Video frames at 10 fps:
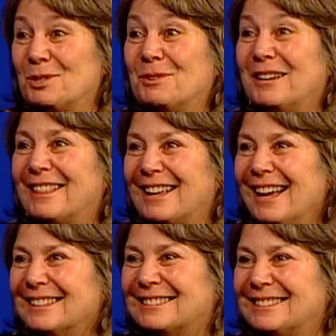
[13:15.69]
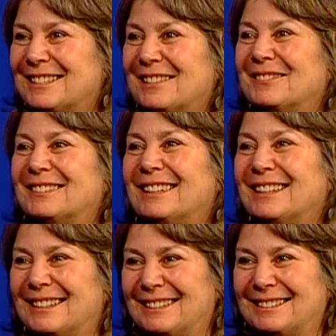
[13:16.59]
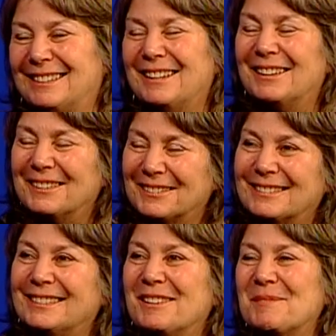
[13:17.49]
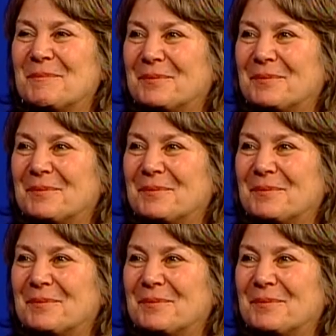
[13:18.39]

to do anything else. You haven't looked back at all, no, huh? Yeah.